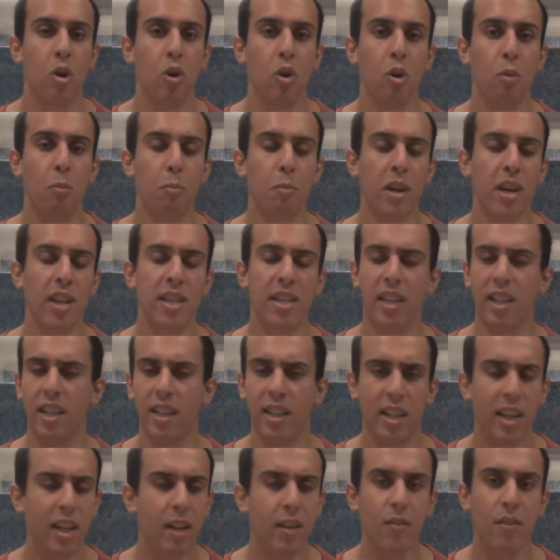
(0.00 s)
who made a
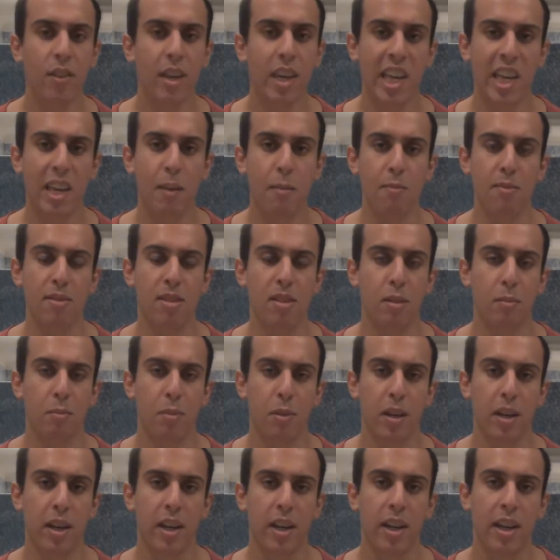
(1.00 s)
lot of games in the
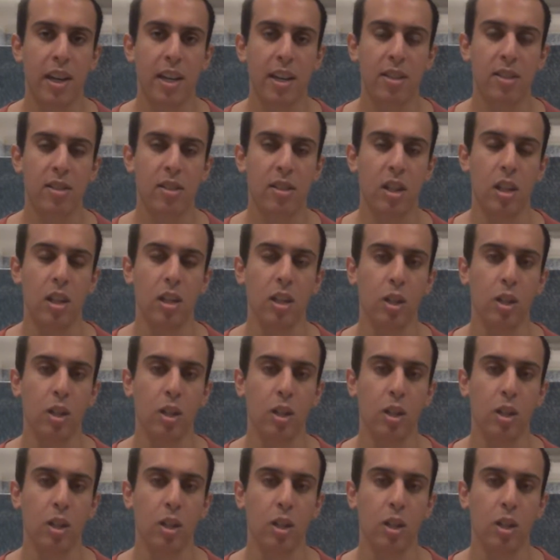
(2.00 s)
past that